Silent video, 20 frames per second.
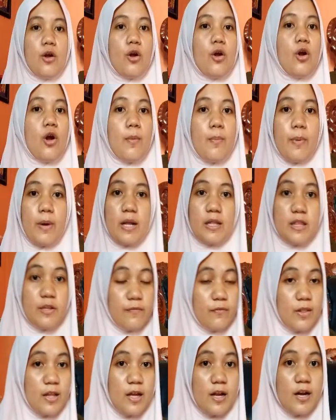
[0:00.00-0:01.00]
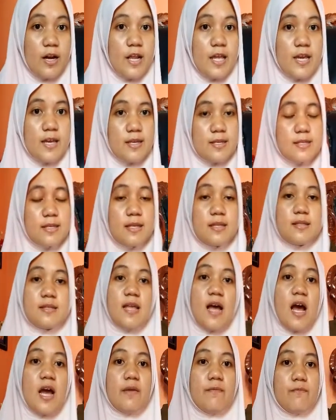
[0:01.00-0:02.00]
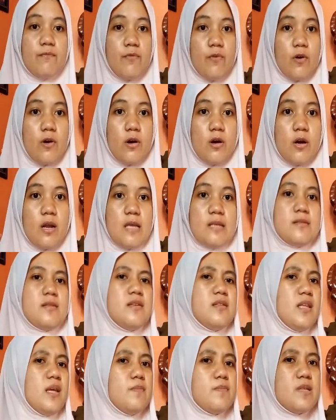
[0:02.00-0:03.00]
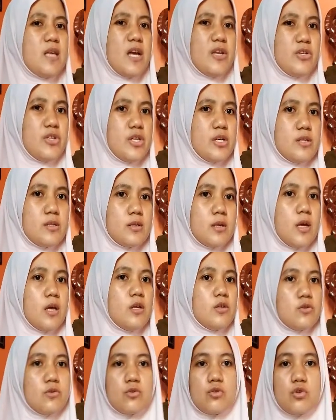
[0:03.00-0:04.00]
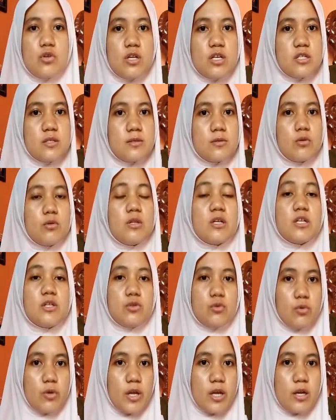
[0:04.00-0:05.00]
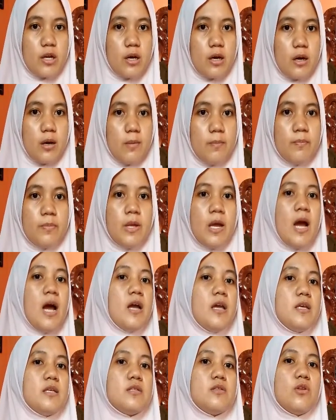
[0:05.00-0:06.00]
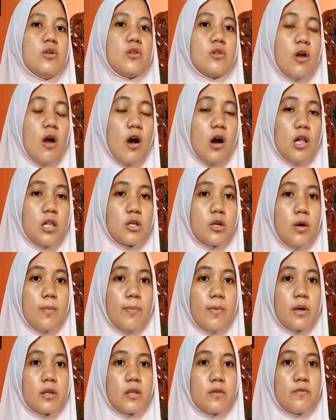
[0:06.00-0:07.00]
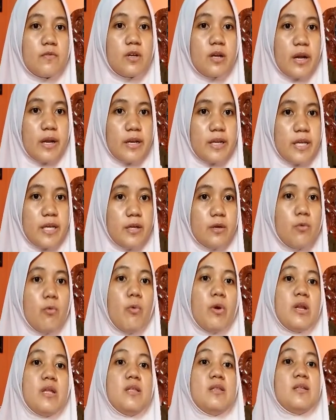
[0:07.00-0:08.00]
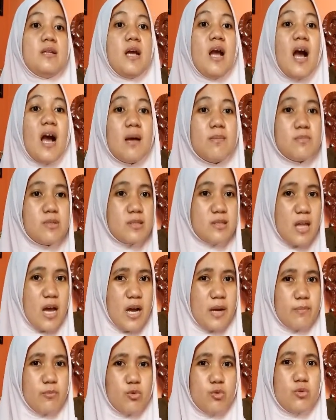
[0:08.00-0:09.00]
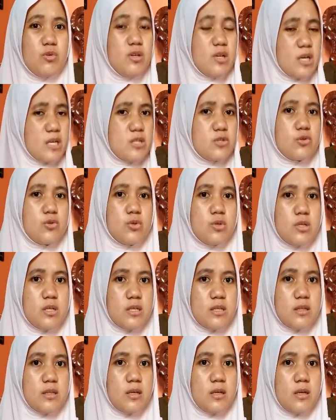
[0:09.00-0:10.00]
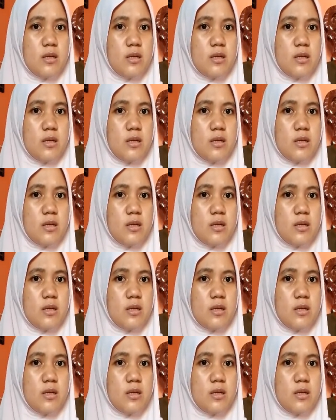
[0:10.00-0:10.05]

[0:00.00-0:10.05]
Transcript: Cooperative learning is a time for, as the name suggests, students to learn together. It's not called cooperative grading when it comes time to grade students.